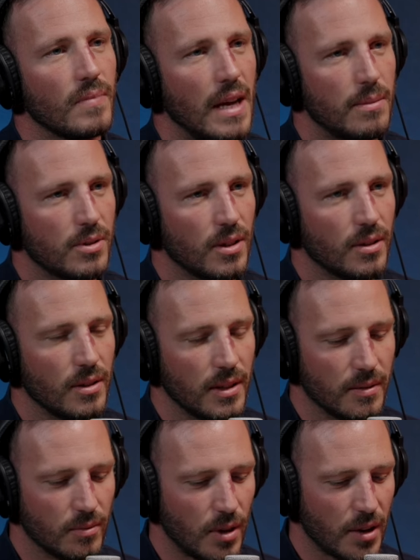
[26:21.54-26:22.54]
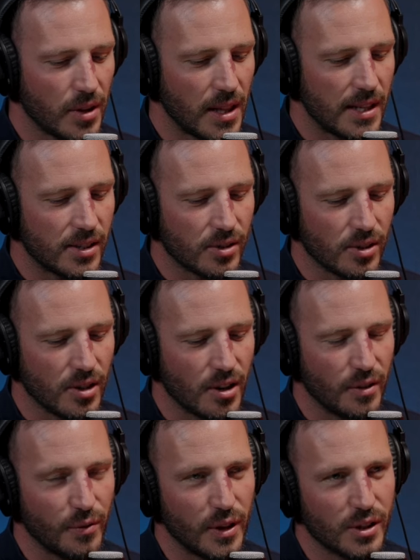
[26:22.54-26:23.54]
Absolutely. Well, I think that's a good
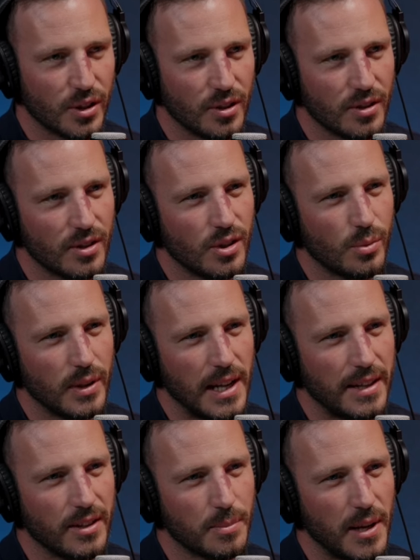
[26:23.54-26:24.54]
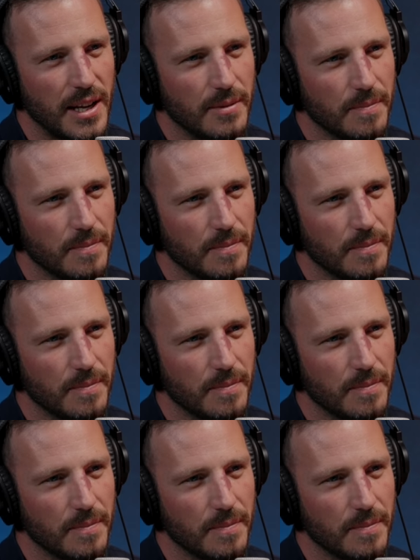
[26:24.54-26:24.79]
note to finish on. So should we land this plane?